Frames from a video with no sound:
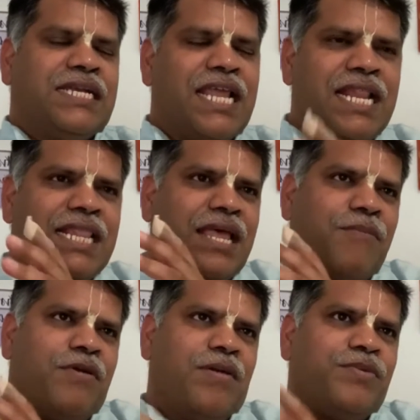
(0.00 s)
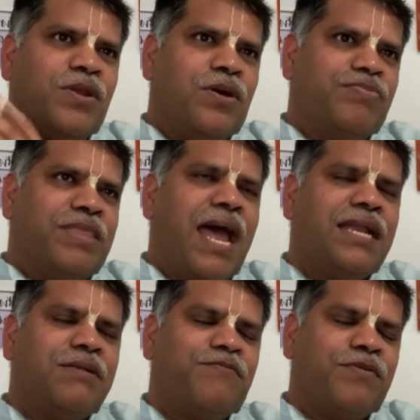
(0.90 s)
Till, you know,
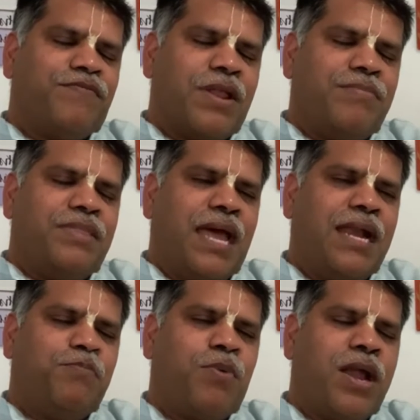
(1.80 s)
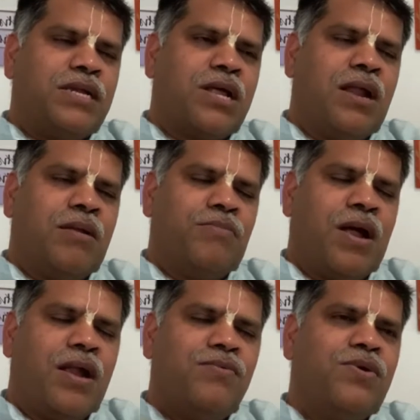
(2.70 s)
that from that point
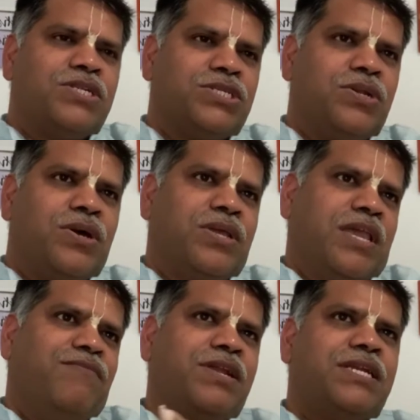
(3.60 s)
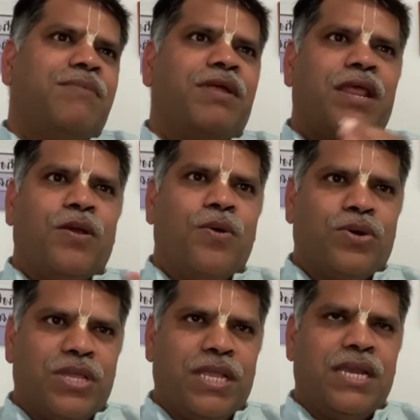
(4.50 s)
onwards, you know, every time when I go
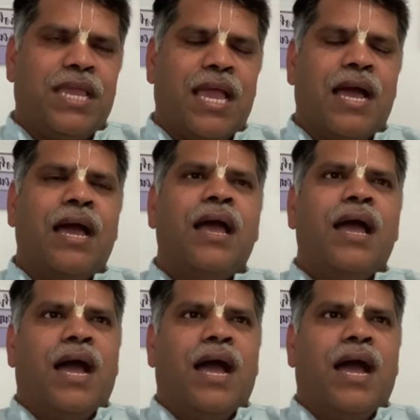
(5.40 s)
to India,